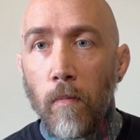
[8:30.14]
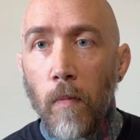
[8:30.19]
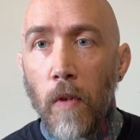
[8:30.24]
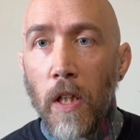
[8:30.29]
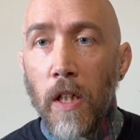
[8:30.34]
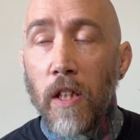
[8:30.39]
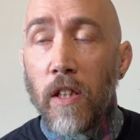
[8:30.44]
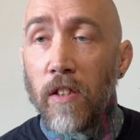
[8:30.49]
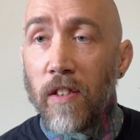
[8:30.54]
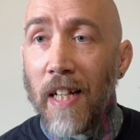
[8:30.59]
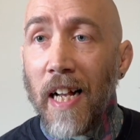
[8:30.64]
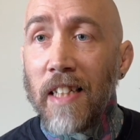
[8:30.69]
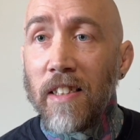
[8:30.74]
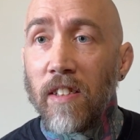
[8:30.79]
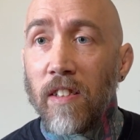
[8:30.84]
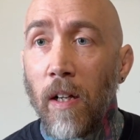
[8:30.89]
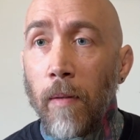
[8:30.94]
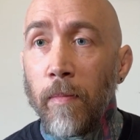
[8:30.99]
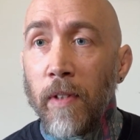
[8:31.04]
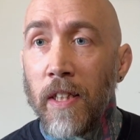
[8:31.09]
Because that's
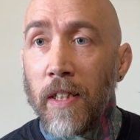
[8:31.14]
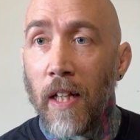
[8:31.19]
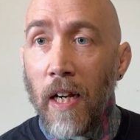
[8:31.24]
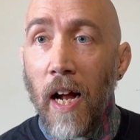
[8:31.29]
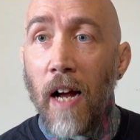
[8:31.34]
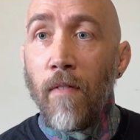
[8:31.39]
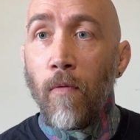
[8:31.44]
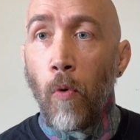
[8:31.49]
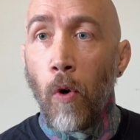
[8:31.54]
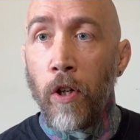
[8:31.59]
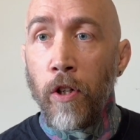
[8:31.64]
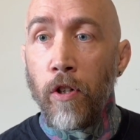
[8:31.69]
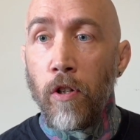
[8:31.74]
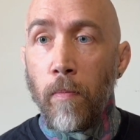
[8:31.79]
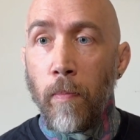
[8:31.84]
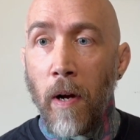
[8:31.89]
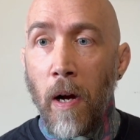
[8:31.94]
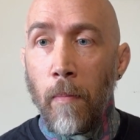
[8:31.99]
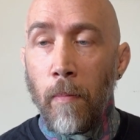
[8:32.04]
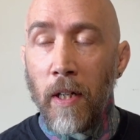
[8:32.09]
something that I've wondered
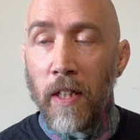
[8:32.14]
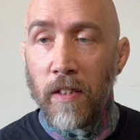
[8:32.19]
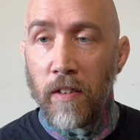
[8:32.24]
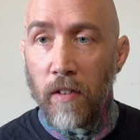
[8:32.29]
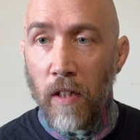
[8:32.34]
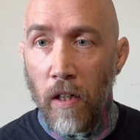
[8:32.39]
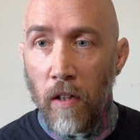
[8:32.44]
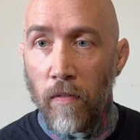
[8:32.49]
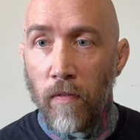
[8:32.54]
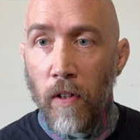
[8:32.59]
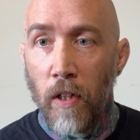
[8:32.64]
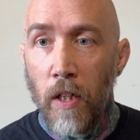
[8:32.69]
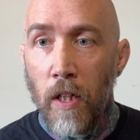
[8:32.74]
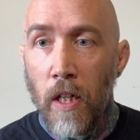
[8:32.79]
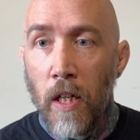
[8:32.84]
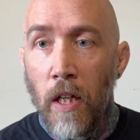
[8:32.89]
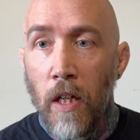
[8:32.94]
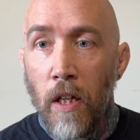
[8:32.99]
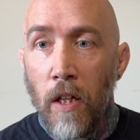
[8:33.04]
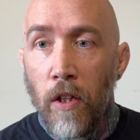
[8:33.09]
about myself.
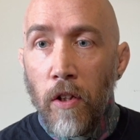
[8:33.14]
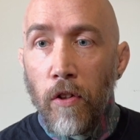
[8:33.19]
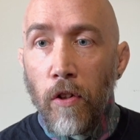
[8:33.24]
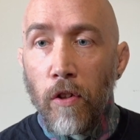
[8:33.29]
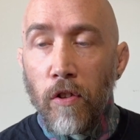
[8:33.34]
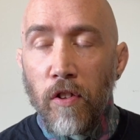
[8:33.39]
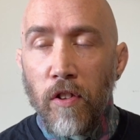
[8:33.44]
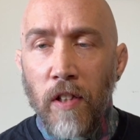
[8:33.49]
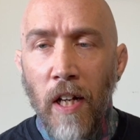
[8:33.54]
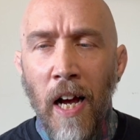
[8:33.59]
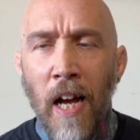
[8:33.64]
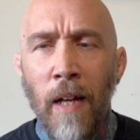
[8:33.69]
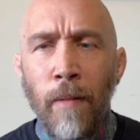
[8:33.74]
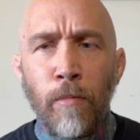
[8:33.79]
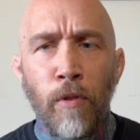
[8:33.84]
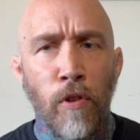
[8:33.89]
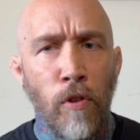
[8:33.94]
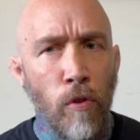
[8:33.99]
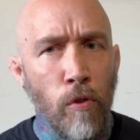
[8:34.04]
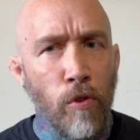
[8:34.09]
There's
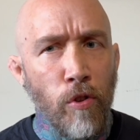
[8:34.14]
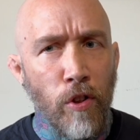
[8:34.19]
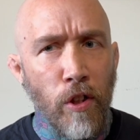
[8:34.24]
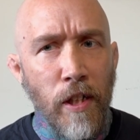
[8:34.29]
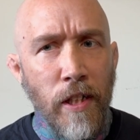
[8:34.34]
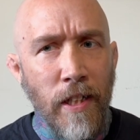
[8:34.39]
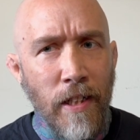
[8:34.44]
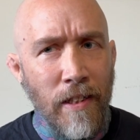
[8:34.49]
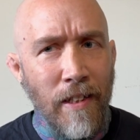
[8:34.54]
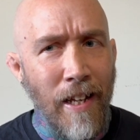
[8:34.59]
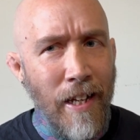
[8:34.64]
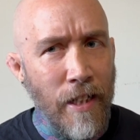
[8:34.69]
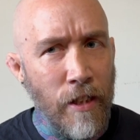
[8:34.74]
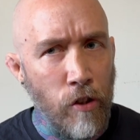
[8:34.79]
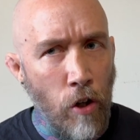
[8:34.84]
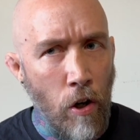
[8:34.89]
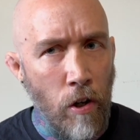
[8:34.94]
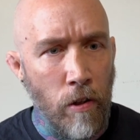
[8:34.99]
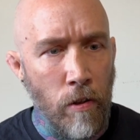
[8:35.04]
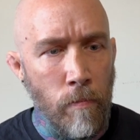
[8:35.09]
times, usually in like
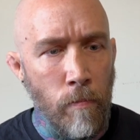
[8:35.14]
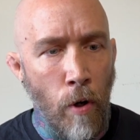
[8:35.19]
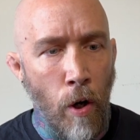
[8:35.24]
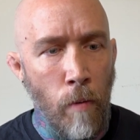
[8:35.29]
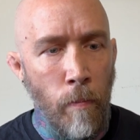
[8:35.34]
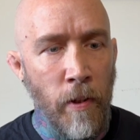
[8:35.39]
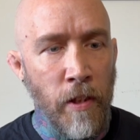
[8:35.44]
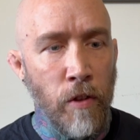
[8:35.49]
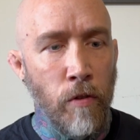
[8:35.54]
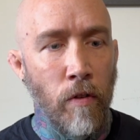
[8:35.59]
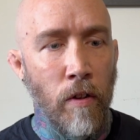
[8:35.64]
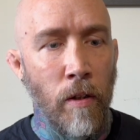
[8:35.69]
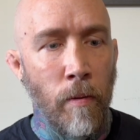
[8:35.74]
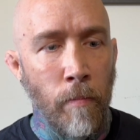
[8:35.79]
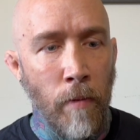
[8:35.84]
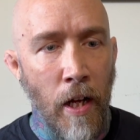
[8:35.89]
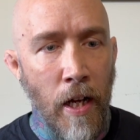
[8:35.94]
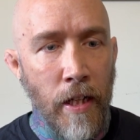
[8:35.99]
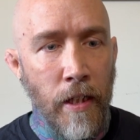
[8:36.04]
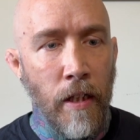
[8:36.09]
darker moments, when I'm
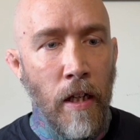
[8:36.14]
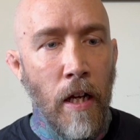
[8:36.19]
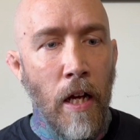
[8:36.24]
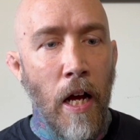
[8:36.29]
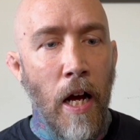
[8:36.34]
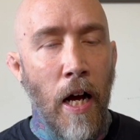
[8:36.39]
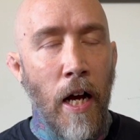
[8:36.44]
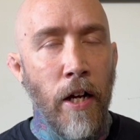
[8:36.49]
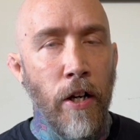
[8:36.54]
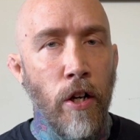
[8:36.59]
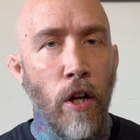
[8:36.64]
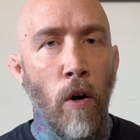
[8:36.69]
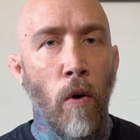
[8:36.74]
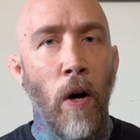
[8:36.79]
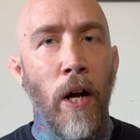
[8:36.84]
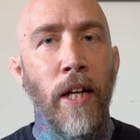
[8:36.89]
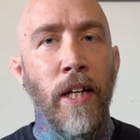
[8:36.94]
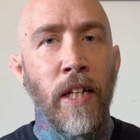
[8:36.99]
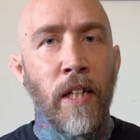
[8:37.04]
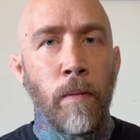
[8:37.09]
like, I know
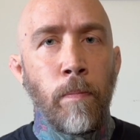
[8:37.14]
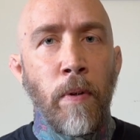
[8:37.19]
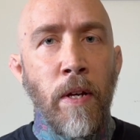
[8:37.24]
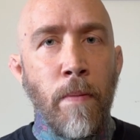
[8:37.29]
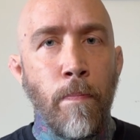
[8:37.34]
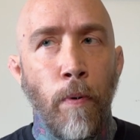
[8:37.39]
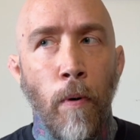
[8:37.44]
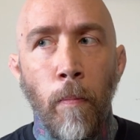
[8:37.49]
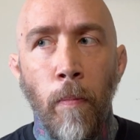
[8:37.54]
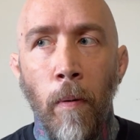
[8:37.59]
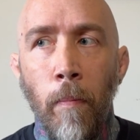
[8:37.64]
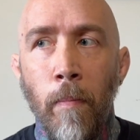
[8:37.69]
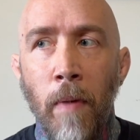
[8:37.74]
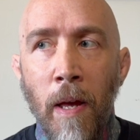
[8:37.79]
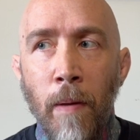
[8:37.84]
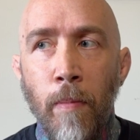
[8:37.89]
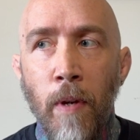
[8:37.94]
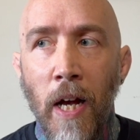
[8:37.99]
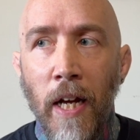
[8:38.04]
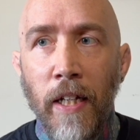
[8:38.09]
I need people, but
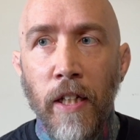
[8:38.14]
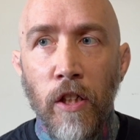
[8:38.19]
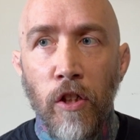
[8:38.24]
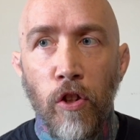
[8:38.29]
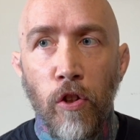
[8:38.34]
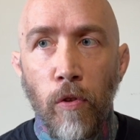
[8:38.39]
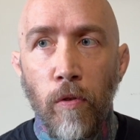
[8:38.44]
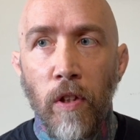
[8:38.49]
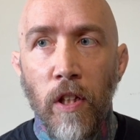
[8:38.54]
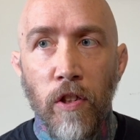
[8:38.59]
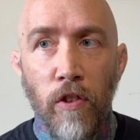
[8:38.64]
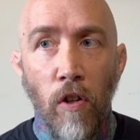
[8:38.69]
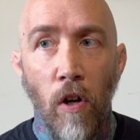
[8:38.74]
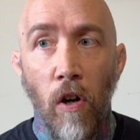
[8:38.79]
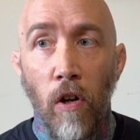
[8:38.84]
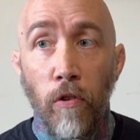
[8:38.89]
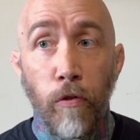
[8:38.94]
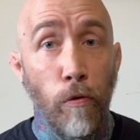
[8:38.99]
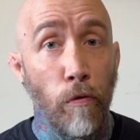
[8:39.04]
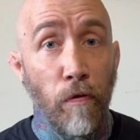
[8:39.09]
maybe I can do this
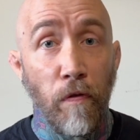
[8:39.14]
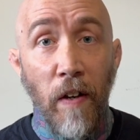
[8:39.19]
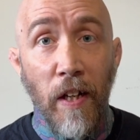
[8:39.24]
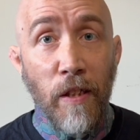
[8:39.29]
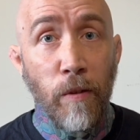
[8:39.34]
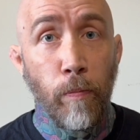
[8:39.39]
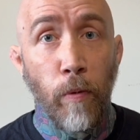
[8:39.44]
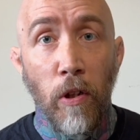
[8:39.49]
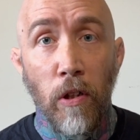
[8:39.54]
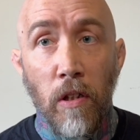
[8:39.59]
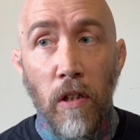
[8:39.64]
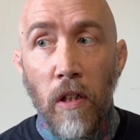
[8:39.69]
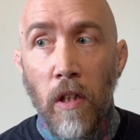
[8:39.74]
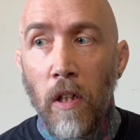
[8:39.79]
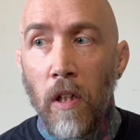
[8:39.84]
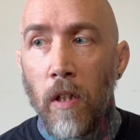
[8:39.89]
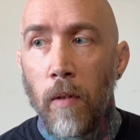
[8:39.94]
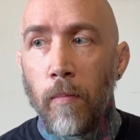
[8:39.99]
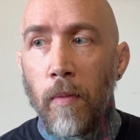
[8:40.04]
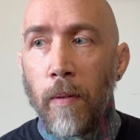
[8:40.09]
all through Facebook.
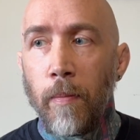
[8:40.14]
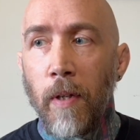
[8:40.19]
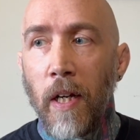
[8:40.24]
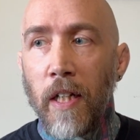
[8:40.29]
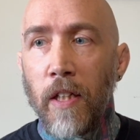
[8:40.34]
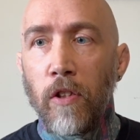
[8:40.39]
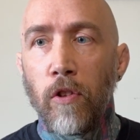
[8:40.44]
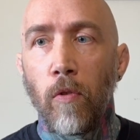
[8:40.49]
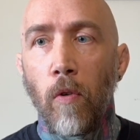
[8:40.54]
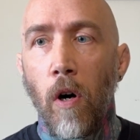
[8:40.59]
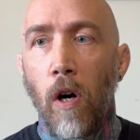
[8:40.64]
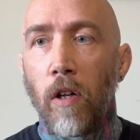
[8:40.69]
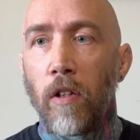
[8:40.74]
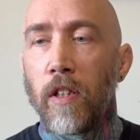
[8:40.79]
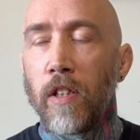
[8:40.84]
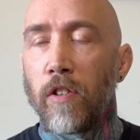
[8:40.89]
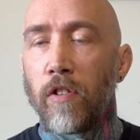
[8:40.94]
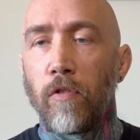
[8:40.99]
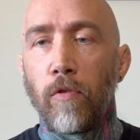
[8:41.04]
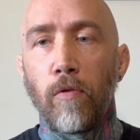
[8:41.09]
Maybe I can do all
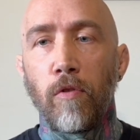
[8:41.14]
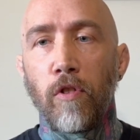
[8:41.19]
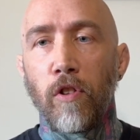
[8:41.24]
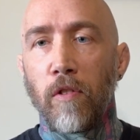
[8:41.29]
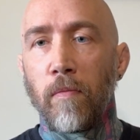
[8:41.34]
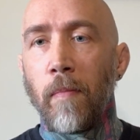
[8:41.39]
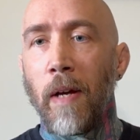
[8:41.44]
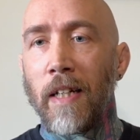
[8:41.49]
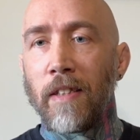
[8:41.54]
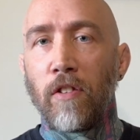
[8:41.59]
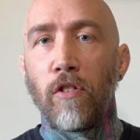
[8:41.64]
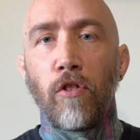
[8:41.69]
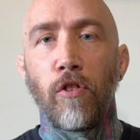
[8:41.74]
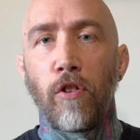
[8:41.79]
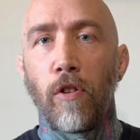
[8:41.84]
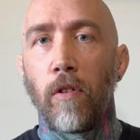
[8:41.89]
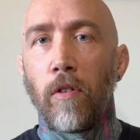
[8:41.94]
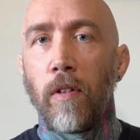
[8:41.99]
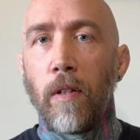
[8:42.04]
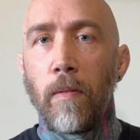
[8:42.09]
this through just
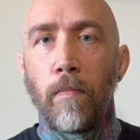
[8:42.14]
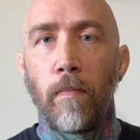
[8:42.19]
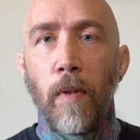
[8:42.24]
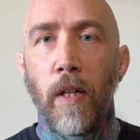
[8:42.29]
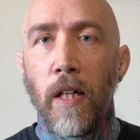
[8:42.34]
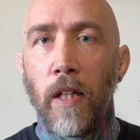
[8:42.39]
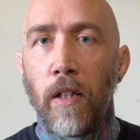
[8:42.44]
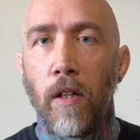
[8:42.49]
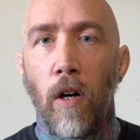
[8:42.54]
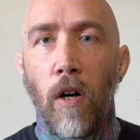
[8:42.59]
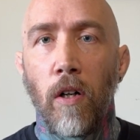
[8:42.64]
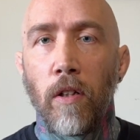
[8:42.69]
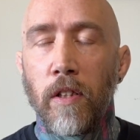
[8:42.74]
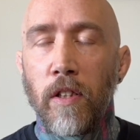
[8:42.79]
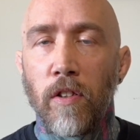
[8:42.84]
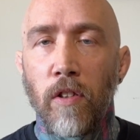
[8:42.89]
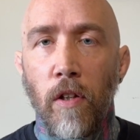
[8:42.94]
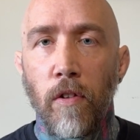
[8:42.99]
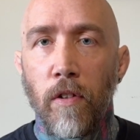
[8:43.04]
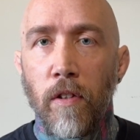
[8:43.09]
Messenger and all
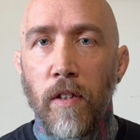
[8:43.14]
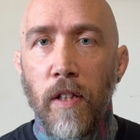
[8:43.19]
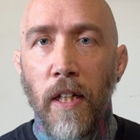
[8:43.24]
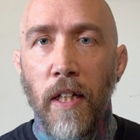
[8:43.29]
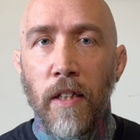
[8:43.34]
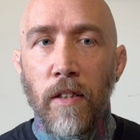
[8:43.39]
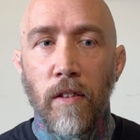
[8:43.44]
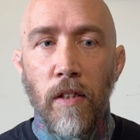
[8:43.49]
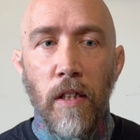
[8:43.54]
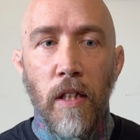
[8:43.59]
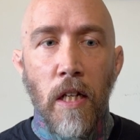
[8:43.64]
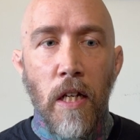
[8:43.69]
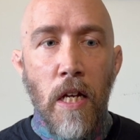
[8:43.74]
these other things, and